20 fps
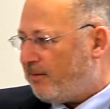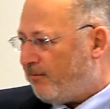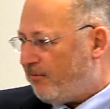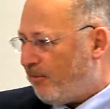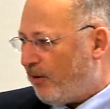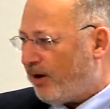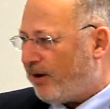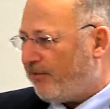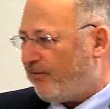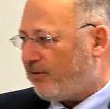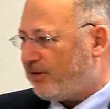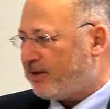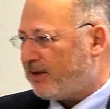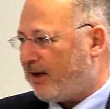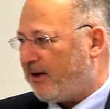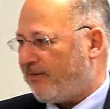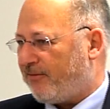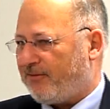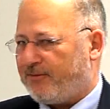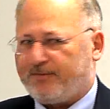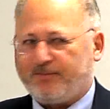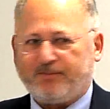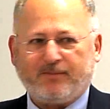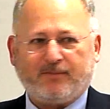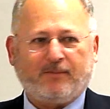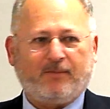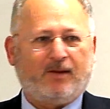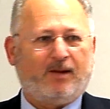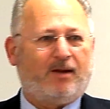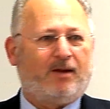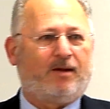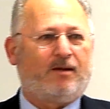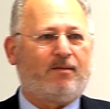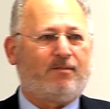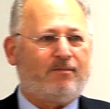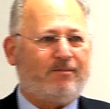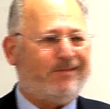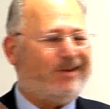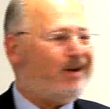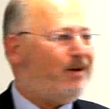Wonderful stuff.
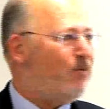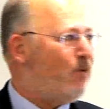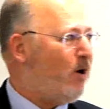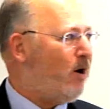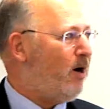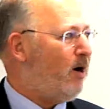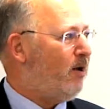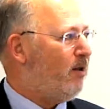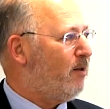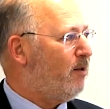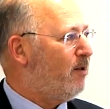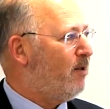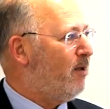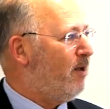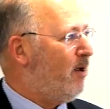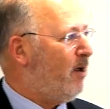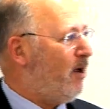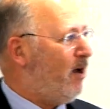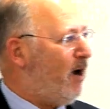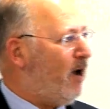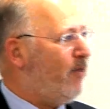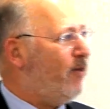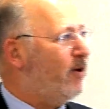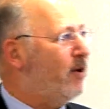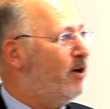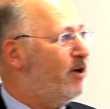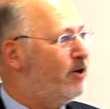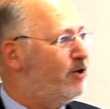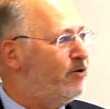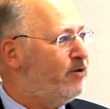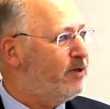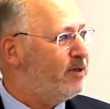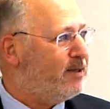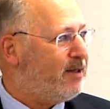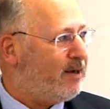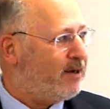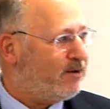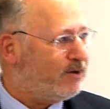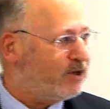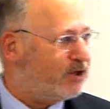Meanwhile, other countries
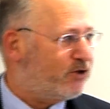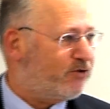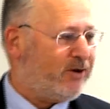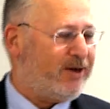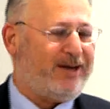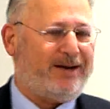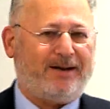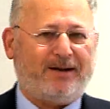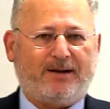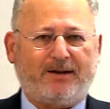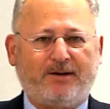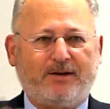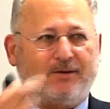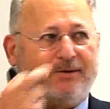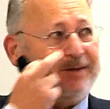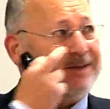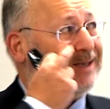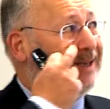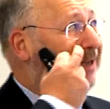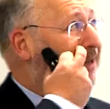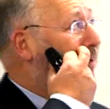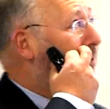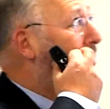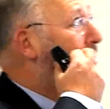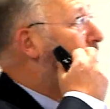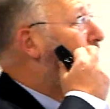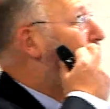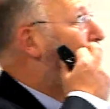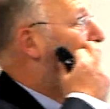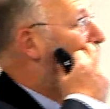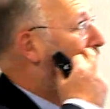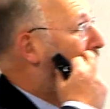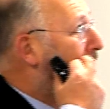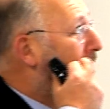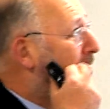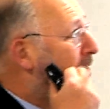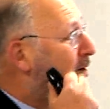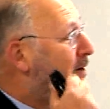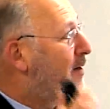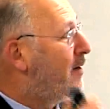like Australia, New Zealand,
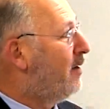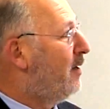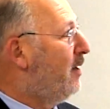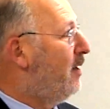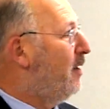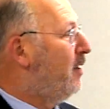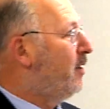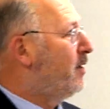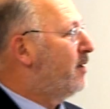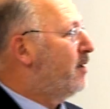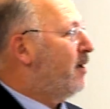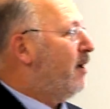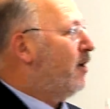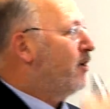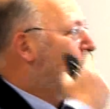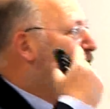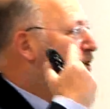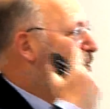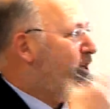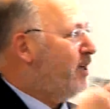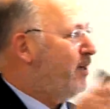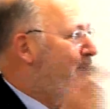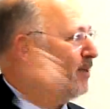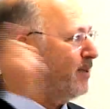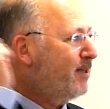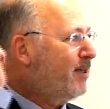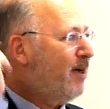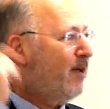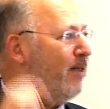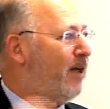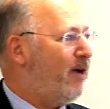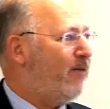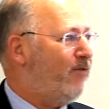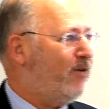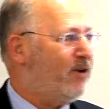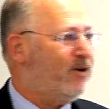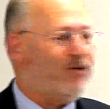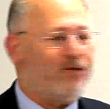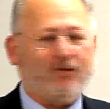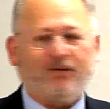Canada, Argentina, South
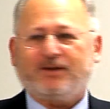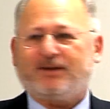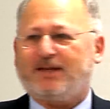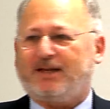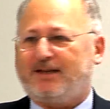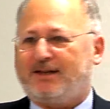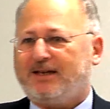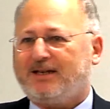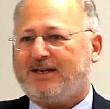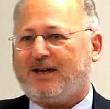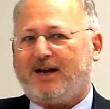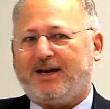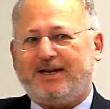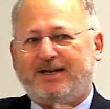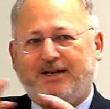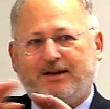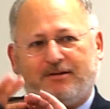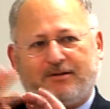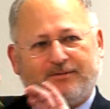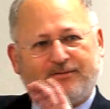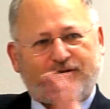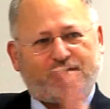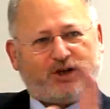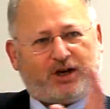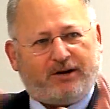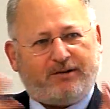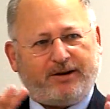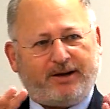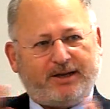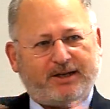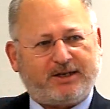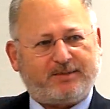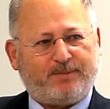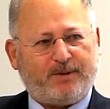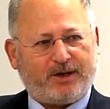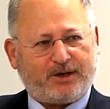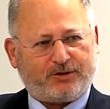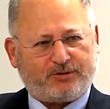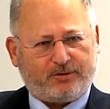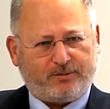Africa, all said this idea of sharing
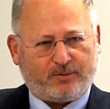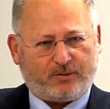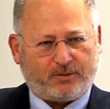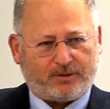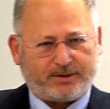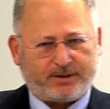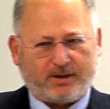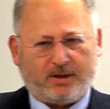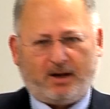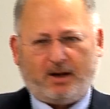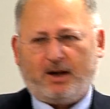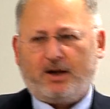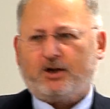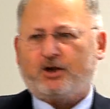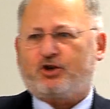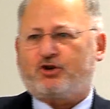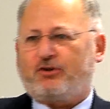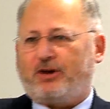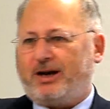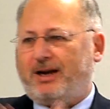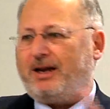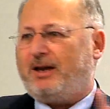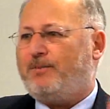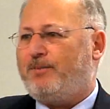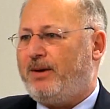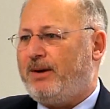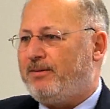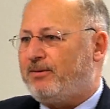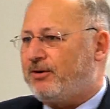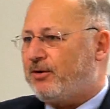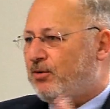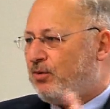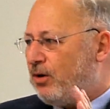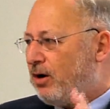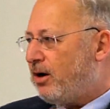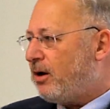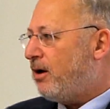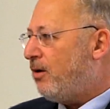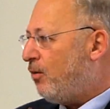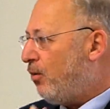inspection reports, training people to
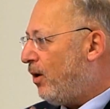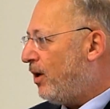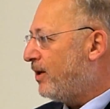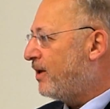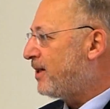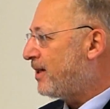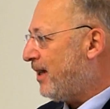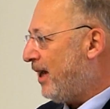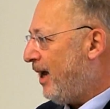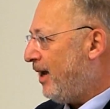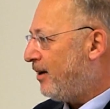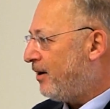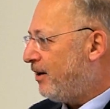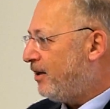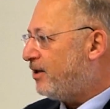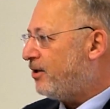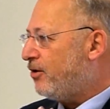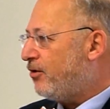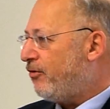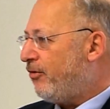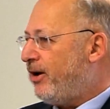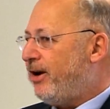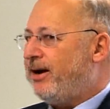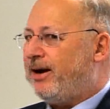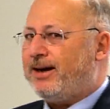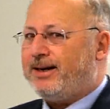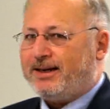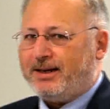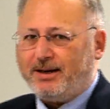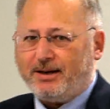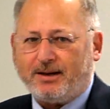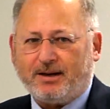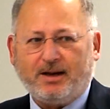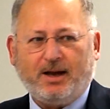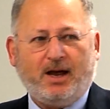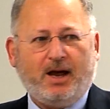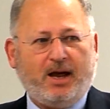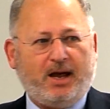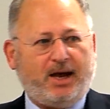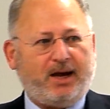work at one standard is a great idea.
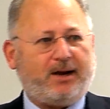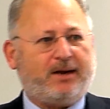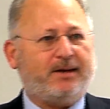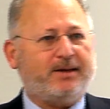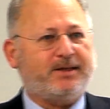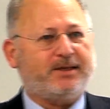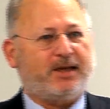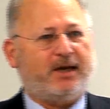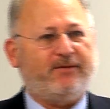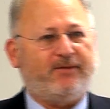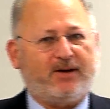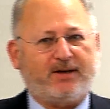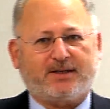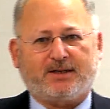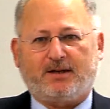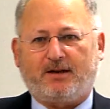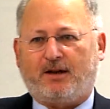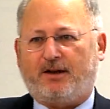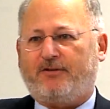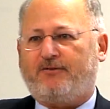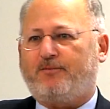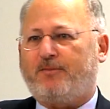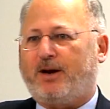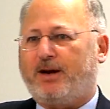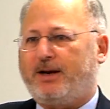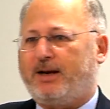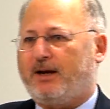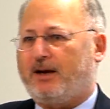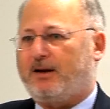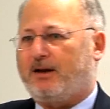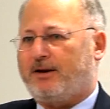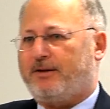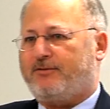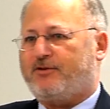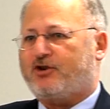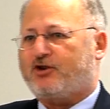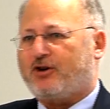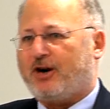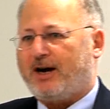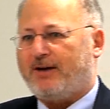It can save us a lot of money, a lot of
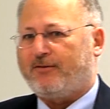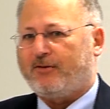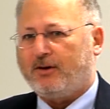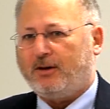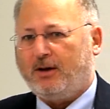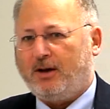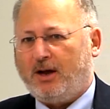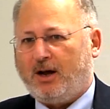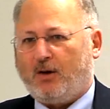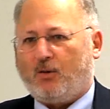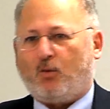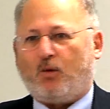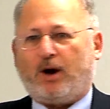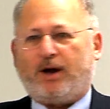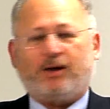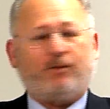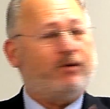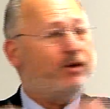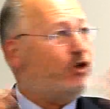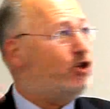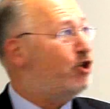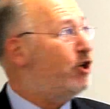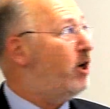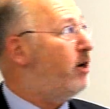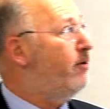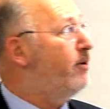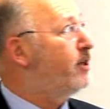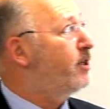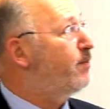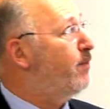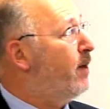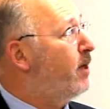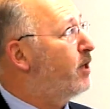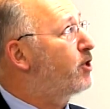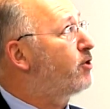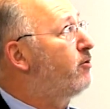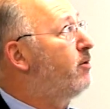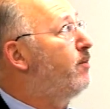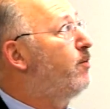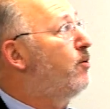travel. Why don't we share
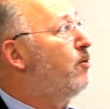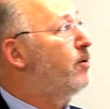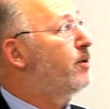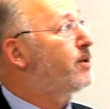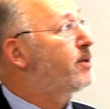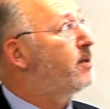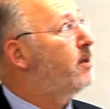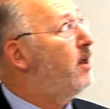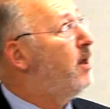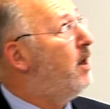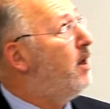inspection reports?